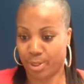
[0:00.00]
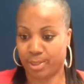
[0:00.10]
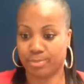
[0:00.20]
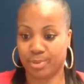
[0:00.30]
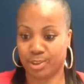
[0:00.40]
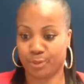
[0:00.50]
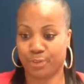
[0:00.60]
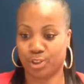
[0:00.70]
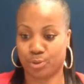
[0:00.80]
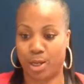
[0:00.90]
Okay,
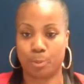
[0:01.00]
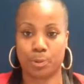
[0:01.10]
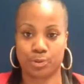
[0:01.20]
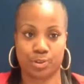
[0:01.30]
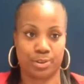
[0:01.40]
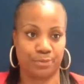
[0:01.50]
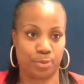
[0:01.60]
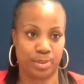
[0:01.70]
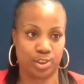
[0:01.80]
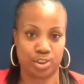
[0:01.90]
it's official. I'll post her
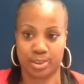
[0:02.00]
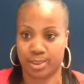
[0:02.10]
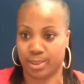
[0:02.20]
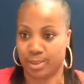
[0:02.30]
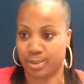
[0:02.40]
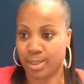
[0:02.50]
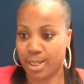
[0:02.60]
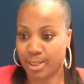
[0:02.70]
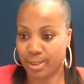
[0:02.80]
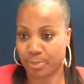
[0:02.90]
information
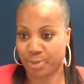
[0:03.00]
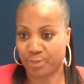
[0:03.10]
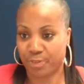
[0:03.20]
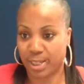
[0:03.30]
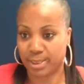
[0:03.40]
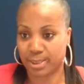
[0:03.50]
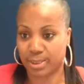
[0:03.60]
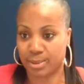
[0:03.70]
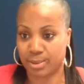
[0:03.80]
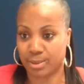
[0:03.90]
again. Let me
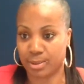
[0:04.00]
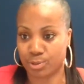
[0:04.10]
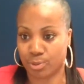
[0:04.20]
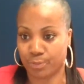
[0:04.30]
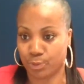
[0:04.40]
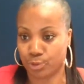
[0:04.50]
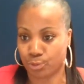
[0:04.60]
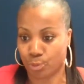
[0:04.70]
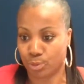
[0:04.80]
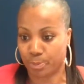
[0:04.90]
find it. If you
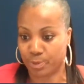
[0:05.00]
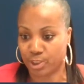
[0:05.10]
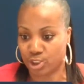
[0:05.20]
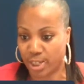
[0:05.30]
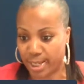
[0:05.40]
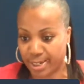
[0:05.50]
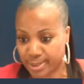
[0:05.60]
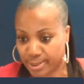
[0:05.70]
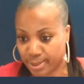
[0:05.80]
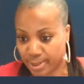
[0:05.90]
scroll up in the chat,
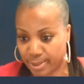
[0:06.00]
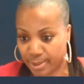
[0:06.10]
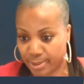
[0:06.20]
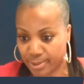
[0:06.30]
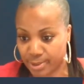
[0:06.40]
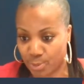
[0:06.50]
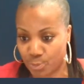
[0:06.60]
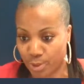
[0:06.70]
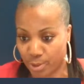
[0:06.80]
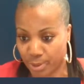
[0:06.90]
I stuck it in there
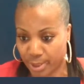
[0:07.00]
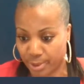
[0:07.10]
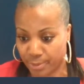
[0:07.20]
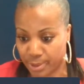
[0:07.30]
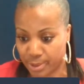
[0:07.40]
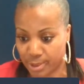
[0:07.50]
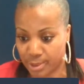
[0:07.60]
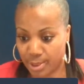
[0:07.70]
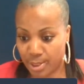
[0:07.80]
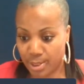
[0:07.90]
somewhere. Okay, here it
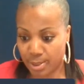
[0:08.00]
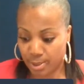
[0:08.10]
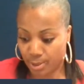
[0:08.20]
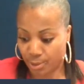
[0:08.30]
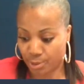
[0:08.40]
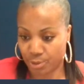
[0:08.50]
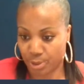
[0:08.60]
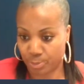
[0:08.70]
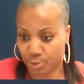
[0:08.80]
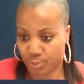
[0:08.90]
is. Her
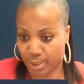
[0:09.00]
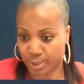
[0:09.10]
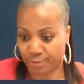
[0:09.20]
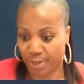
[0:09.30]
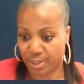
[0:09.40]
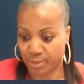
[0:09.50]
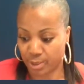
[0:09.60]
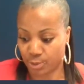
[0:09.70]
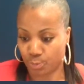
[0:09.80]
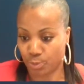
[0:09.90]
number directly,
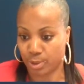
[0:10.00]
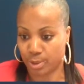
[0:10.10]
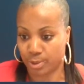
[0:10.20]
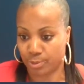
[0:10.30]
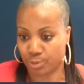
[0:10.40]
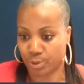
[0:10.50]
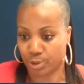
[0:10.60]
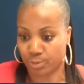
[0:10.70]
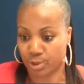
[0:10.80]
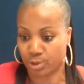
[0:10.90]

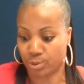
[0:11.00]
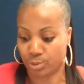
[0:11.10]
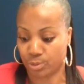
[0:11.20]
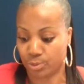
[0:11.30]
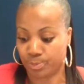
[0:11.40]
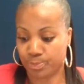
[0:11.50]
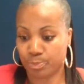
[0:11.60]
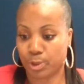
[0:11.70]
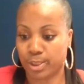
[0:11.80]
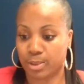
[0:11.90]
561-332.
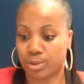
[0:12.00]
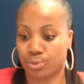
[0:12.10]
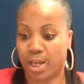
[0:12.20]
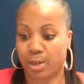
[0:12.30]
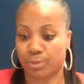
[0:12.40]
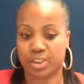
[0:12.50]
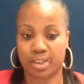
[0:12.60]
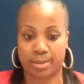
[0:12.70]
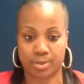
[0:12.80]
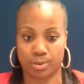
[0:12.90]
Please do not
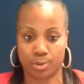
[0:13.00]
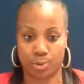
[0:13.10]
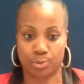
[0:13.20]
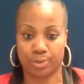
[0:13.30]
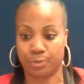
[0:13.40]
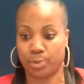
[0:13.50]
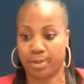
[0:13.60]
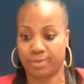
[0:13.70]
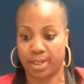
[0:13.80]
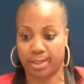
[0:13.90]
reach out to Nicole if you
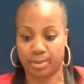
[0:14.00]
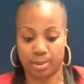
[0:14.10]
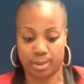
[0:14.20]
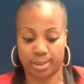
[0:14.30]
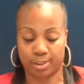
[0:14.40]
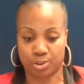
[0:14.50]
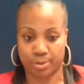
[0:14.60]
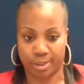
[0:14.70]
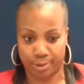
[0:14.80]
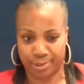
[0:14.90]
have not
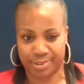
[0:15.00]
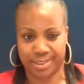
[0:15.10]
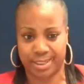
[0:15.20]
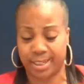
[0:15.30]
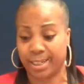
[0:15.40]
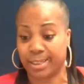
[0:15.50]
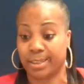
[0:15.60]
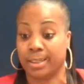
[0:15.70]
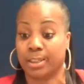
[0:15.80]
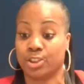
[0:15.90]
got your LLC
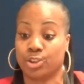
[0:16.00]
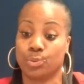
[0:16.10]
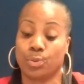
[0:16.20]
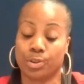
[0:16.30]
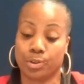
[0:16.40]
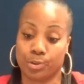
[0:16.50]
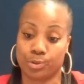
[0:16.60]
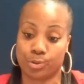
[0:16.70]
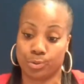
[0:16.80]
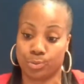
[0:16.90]
EIN, unless you want
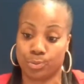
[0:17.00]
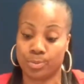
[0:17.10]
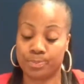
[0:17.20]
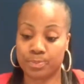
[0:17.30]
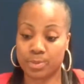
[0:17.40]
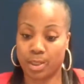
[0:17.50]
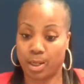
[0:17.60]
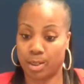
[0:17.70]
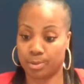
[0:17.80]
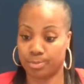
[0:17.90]
her to
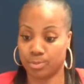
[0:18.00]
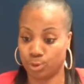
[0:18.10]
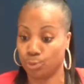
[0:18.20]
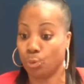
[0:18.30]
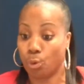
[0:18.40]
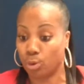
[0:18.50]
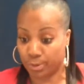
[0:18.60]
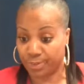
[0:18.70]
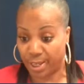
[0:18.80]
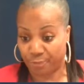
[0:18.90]
do
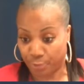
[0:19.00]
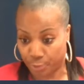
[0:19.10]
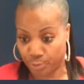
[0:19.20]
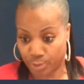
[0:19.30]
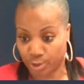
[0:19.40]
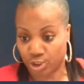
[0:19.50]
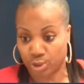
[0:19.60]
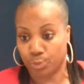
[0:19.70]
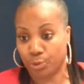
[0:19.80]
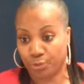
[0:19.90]
all of that for you, because
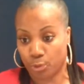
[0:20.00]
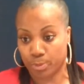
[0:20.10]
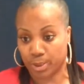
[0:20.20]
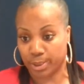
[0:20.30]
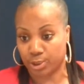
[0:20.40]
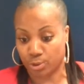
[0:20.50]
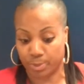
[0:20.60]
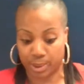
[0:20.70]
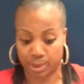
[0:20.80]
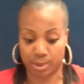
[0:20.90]
she will formulate
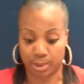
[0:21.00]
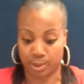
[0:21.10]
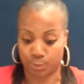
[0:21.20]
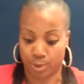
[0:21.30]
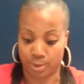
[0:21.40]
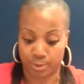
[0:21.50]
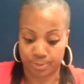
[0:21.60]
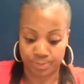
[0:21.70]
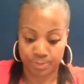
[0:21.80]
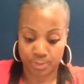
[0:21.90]
your business as well.
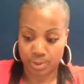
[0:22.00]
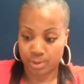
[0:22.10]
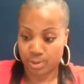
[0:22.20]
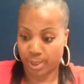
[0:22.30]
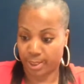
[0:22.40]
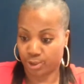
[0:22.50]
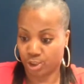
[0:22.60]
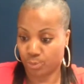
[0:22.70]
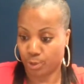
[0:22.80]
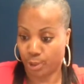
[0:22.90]

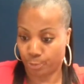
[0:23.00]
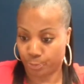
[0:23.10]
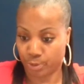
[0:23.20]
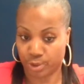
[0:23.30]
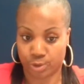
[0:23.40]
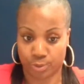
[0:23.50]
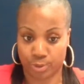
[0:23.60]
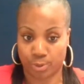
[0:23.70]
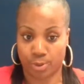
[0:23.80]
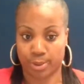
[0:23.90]
And she will help you get
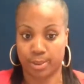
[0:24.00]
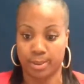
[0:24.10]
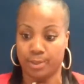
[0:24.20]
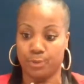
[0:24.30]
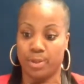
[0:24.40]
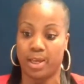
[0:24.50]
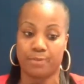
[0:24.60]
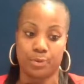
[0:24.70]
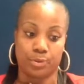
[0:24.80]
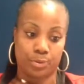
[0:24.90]
your authority. Now, if you
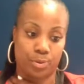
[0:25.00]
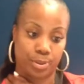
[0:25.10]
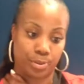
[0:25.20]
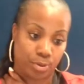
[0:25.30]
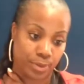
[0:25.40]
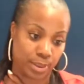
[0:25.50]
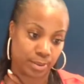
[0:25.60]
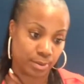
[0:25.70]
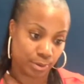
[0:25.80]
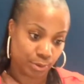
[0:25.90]
have your authority
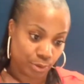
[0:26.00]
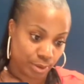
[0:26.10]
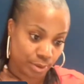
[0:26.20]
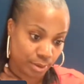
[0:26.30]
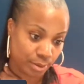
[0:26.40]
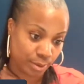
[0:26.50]
already, hold on.